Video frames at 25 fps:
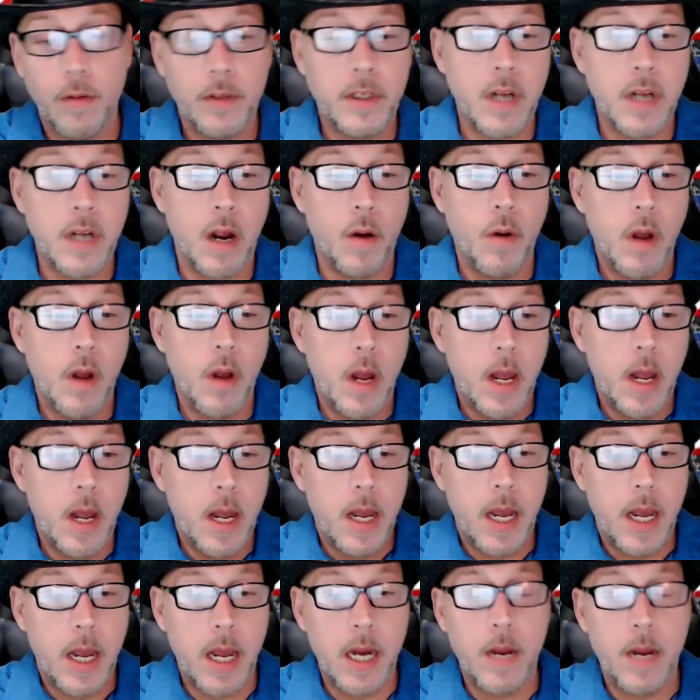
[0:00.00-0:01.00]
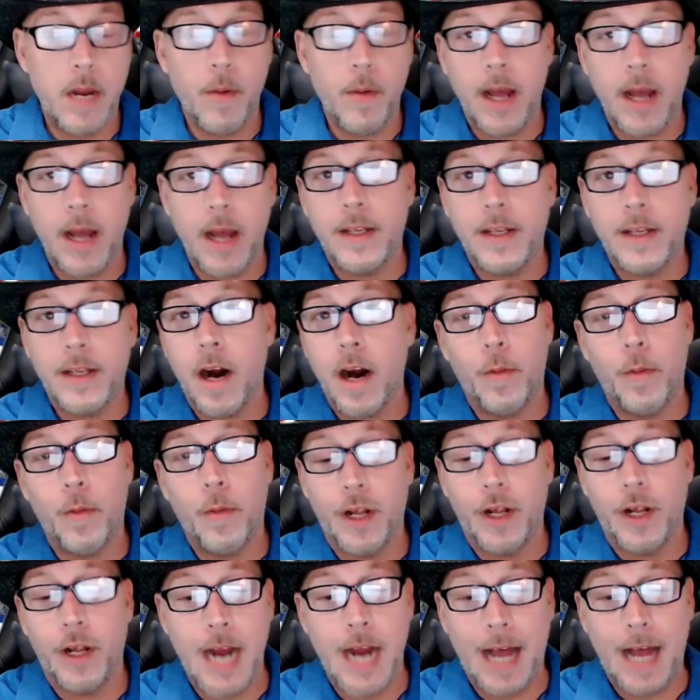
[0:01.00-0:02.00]
So anyway,
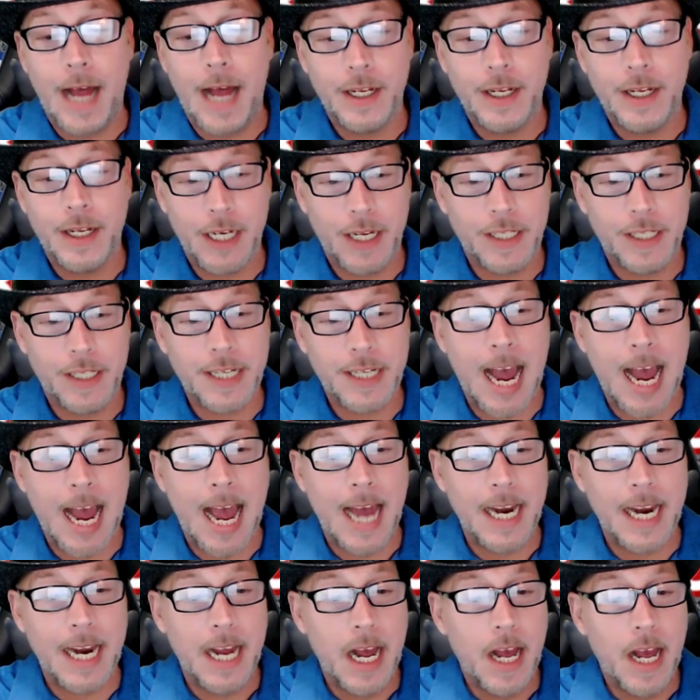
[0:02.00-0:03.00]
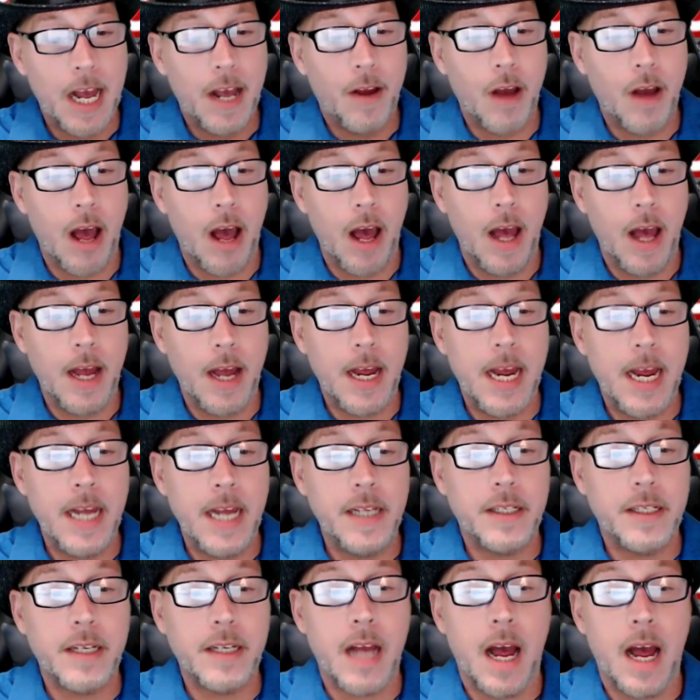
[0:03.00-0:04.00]
terrible analogy aside,
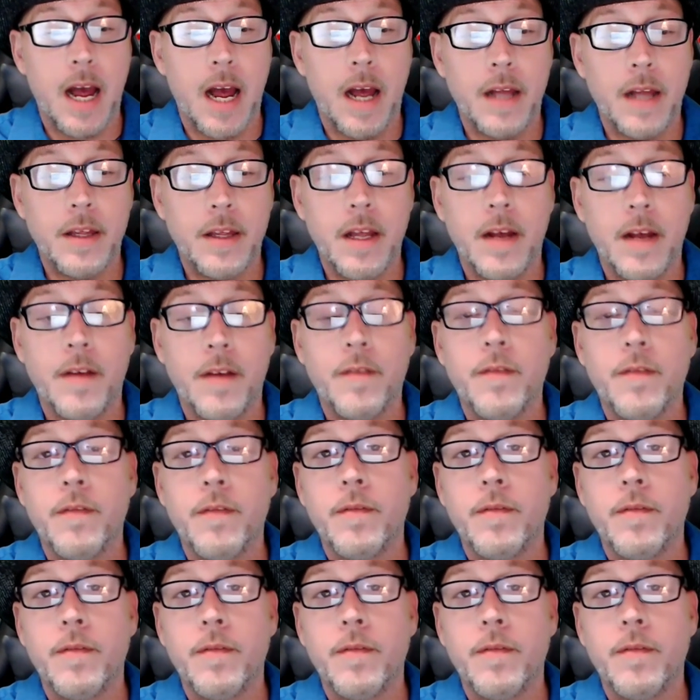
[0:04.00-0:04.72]
he's the